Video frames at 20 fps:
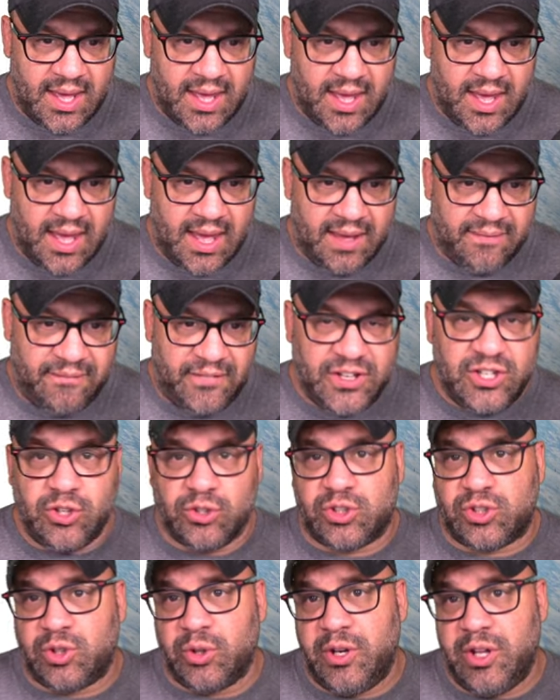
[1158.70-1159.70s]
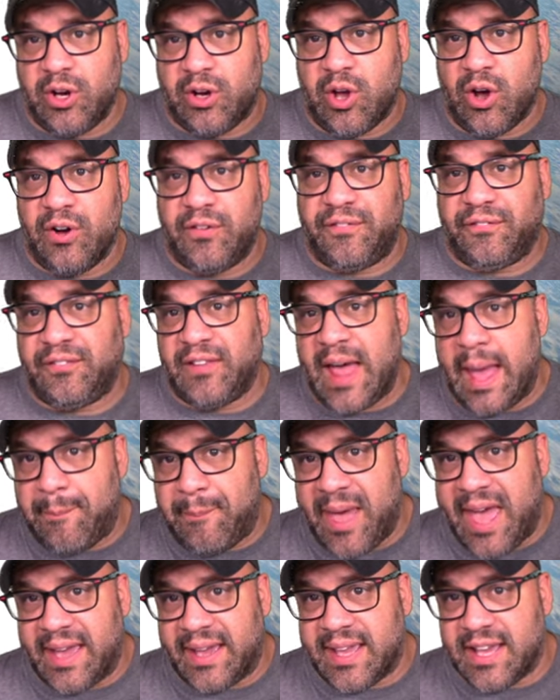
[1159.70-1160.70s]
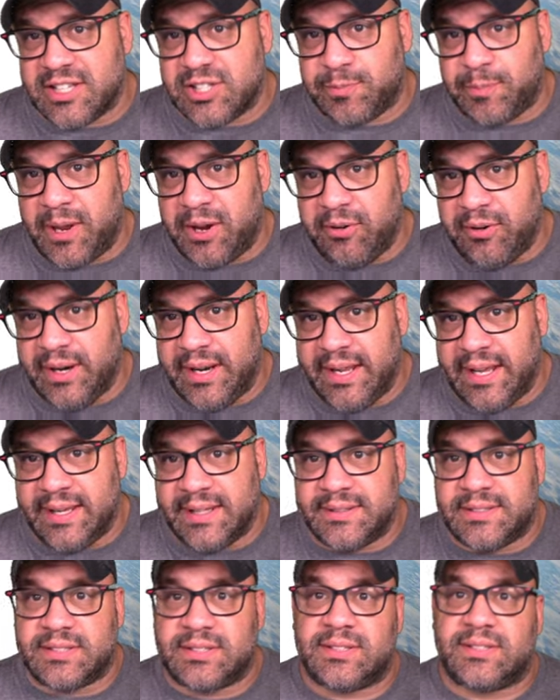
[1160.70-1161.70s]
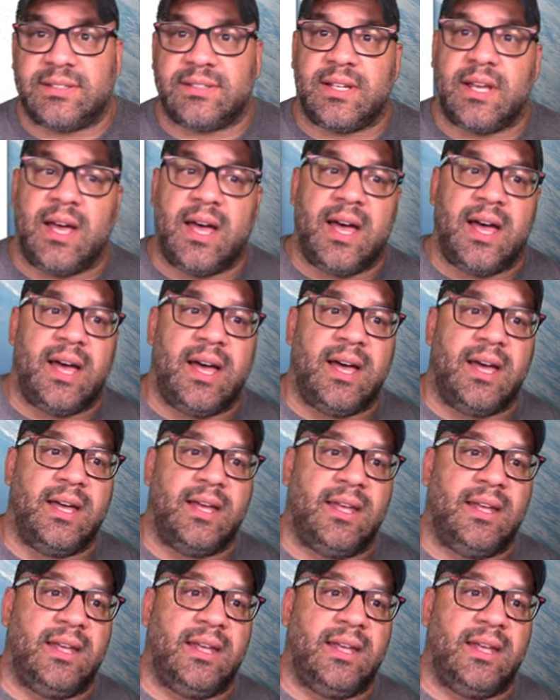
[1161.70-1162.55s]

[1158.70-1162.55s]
uh, Visual Studio Code Flatpak experience uh,